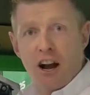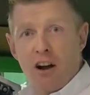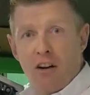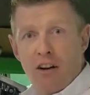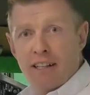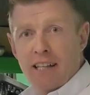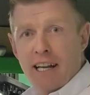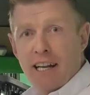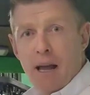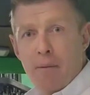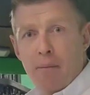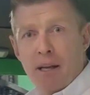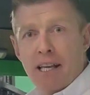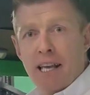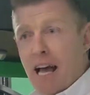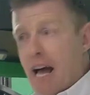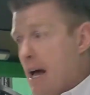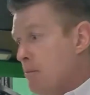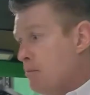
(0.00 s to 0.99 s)
aerodynamic
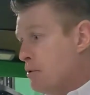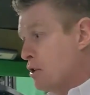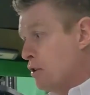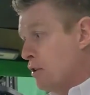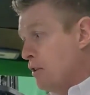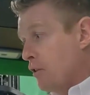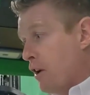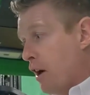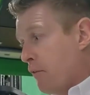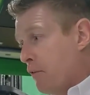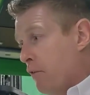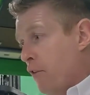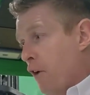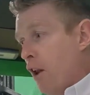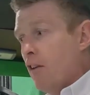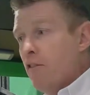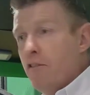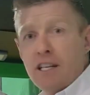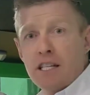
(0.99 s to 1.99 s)
cab, so you've got
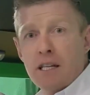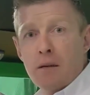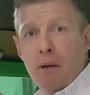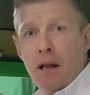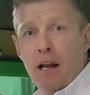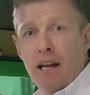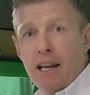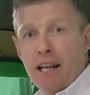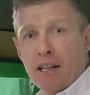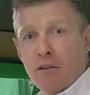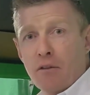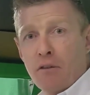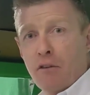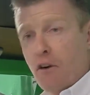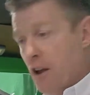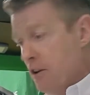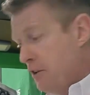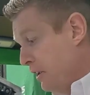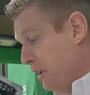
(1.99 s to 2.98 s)
full visibility at the
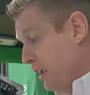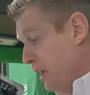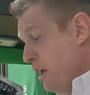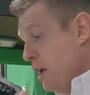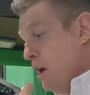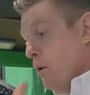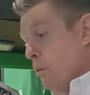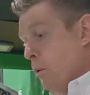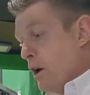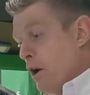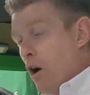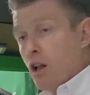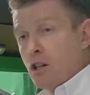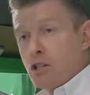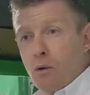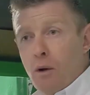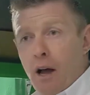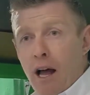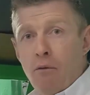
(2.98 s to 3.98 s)
front. We
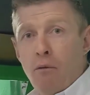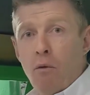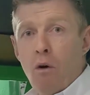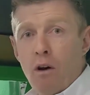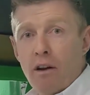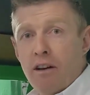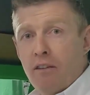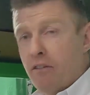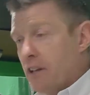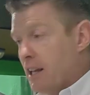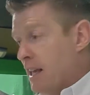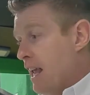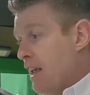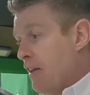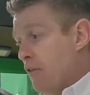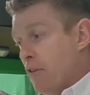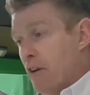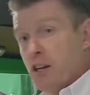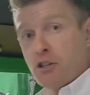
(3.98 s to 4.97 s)
also have one of the
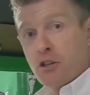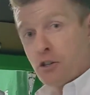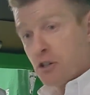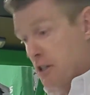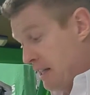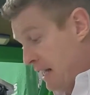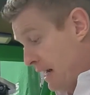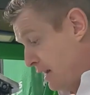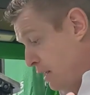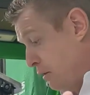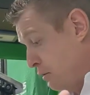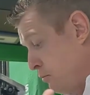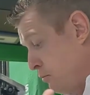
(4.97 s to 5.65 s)
key features that